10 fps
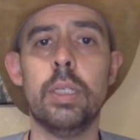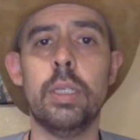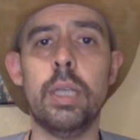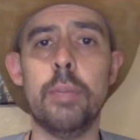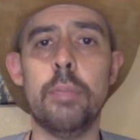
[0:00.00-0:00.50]

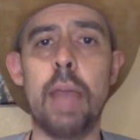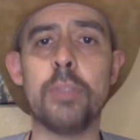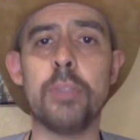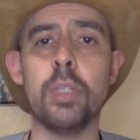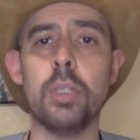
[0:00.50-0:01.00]
Yep,
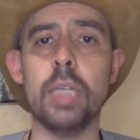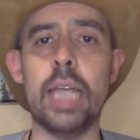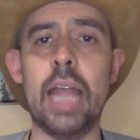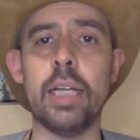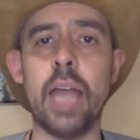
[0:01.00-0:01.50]
absolutely.
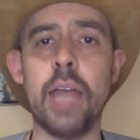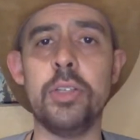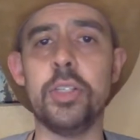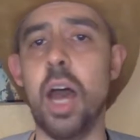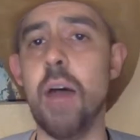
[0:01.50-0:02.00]
And
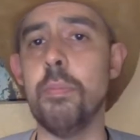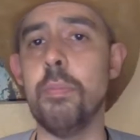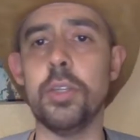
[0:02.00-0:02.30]
guys, so